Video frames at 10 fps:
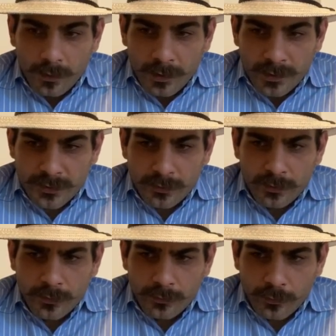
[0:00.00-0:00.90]
let's
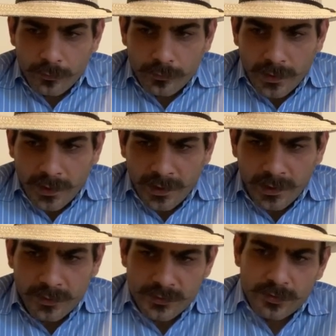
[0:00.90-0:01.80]
go
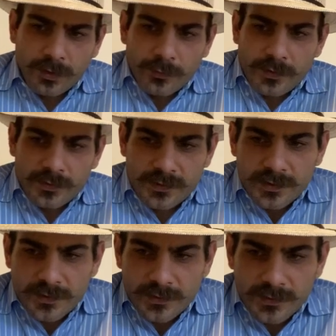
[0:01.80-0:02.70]
ahead and start with
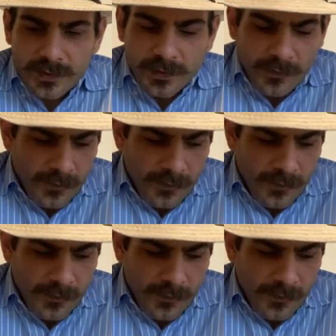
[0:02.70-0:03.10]
consistency.